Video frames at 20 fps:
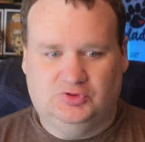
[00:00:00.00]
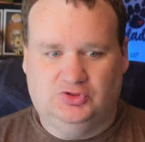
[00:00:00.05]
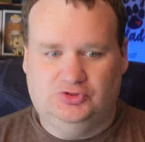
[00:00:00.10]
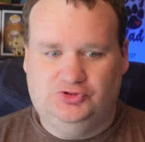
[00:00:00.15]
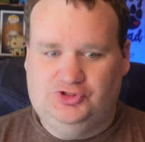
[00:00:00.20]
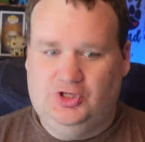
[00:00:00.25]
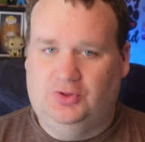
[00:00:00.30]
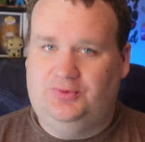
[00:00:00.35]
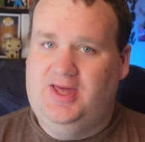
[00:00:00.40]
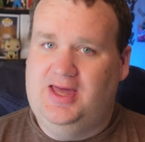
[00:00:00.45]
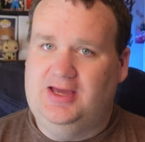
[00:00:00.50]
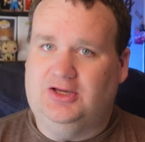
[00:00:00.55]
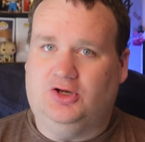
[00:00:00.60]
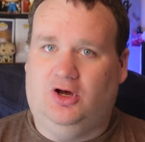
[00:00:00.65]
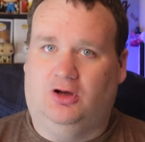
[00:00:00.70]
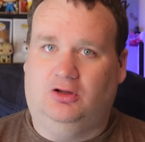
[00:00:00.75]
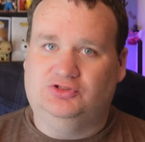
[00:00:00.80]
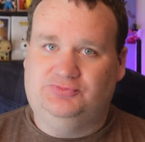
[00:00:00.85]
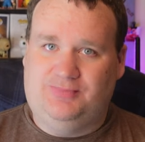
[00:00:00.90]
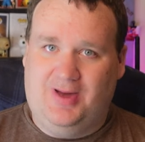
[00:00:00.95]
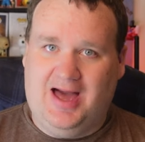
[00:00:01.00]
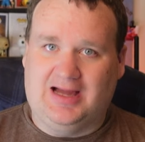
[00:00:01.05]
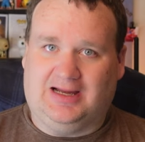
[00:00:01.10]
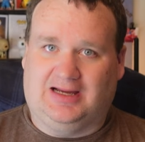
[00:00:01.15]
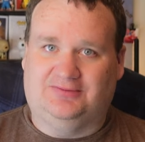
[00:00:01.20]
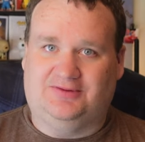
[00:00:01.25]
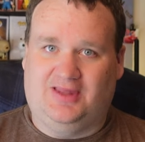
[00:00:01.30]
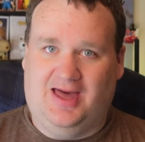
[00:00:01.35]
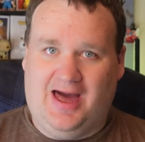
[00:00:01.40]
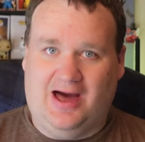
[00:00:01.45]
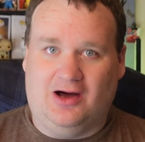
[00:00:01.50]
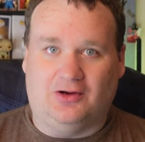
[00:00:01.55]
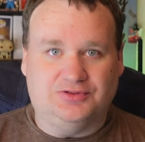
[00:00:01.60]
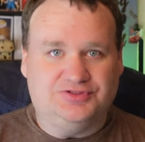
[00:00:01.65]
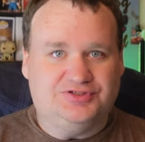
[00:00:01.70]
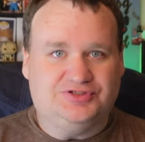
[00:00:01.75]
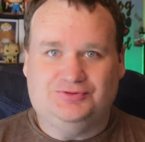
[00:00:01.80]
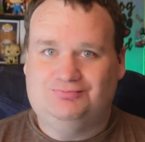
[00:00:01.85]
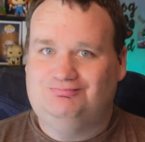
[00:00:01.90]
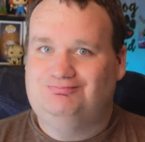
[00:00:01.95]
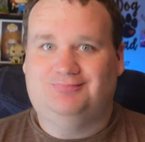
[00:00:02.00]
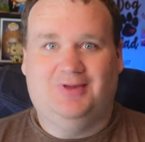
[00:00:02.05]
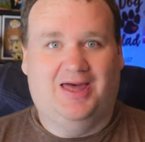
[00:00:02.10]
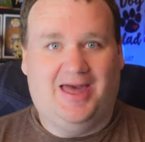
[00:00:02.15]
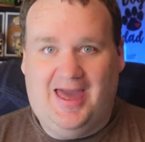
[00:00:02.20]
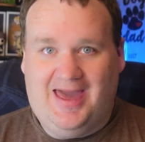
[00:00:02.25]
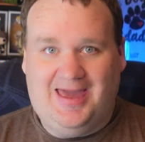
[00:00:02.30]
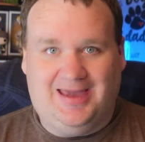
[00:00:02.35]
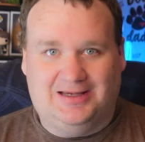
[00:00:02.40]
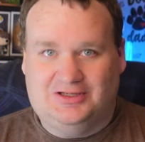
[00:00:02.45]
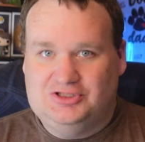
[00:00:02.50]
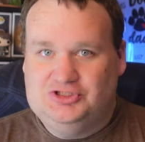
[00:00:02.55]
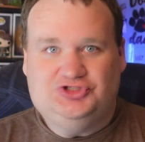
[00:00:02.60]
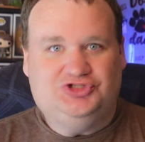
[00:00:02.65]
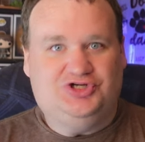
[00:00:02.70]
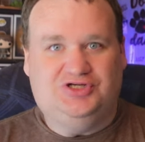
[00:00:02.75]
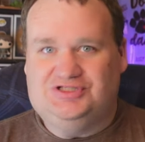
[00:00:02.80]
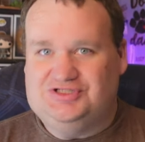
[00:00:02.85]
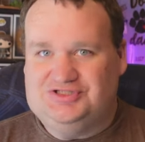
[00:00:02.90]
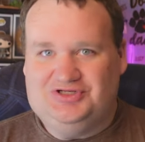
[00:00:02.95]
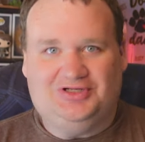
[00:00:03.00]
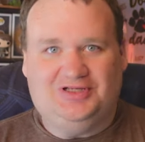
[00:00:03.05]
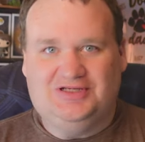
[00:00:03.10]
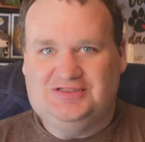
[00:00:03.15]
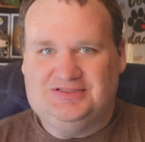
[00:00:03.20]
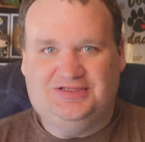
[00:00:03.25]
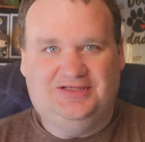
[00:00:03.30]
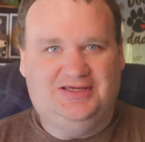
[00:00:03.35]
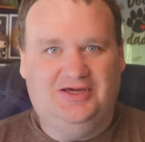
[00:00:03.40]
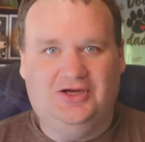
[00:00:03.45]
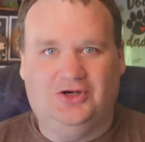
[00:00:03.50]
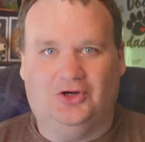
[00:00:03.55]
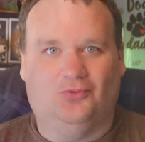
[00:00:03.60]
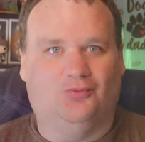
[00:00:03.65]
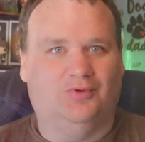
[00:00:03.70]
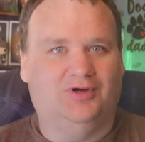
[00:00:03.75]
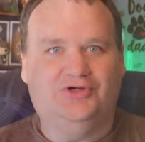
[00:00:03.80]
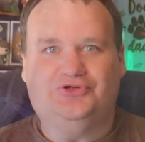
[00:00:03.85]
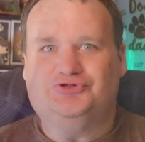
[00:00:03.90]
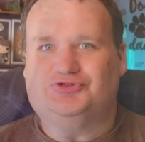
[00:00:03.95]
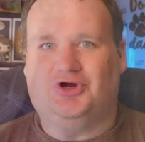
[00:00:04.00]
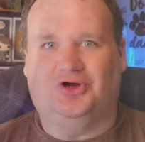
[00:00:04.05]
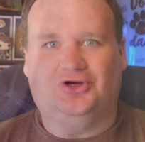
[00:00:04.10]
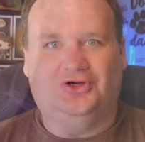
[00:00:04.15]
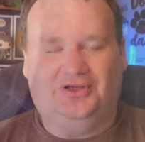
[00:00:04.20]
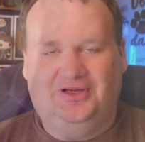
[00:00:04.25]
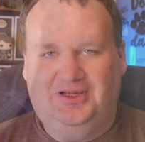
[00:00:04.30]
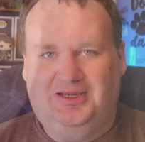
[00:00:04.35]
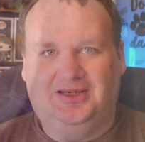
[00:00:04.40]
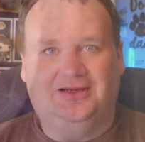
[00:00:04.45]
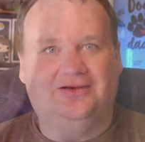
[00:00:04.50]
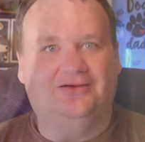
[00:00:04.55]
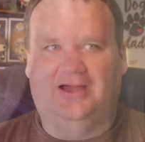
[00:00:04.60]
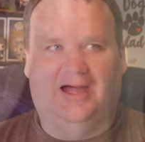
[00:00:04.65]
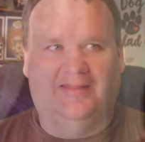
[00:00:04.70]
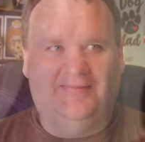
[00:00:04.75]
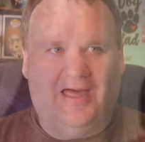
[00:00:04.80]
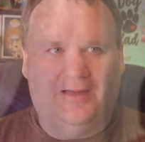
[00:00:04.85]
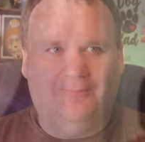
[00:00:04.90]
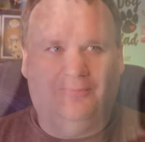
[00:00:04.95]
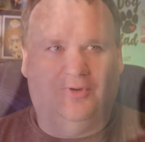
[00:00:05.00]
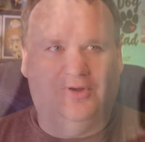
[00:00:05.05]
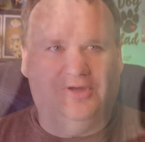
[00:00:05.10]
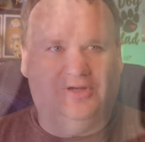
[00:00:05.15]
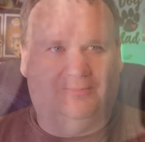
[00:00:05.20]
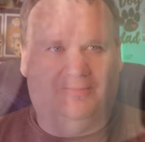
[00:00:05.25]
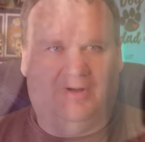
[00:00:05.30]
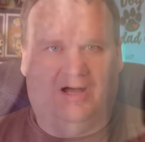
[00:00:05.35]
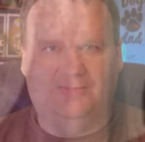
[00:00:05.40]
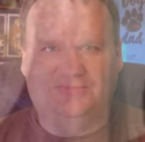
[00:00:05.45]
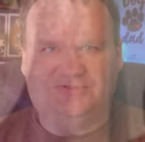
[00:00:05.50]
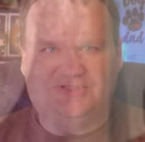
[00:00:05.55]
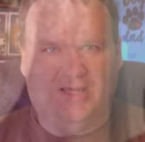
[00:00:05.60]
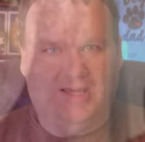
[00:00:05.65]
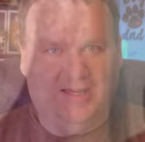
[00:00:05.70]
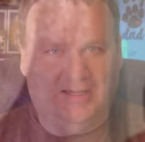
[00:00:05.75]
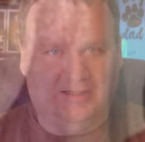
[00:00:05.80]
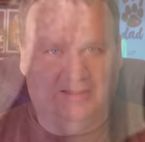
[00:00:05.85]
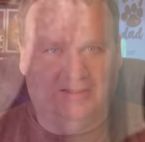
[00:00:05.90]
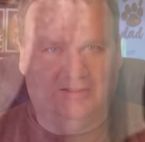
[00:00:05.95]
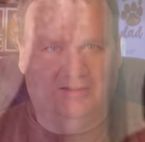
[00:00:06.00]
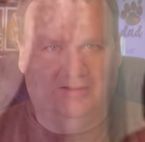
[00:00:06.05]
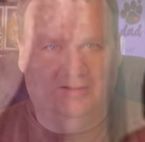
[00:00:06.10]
Jonette calls back at the house hey, she still isn't here. Where is Carlene? At that point, her mom's like,